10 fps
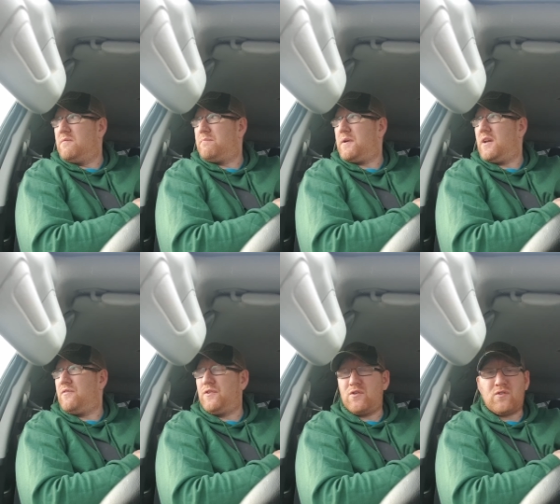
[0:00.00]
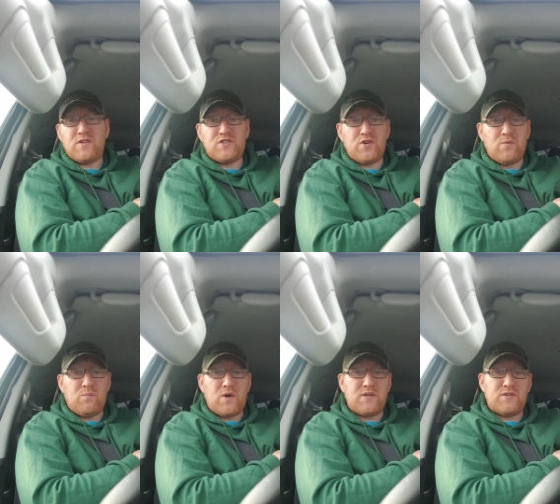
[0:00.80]
But if you're only shooting
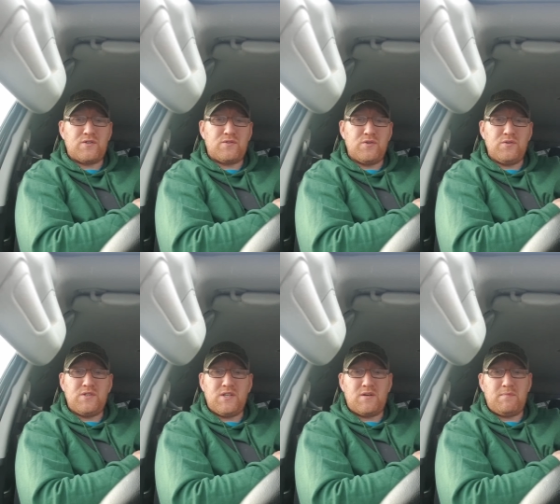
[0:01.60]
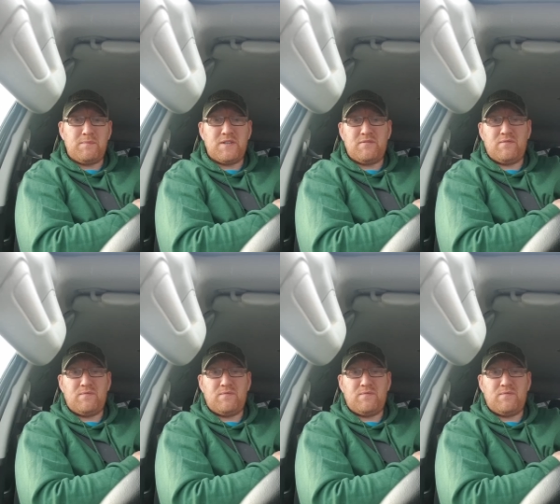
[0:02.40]
one or two deer, maybe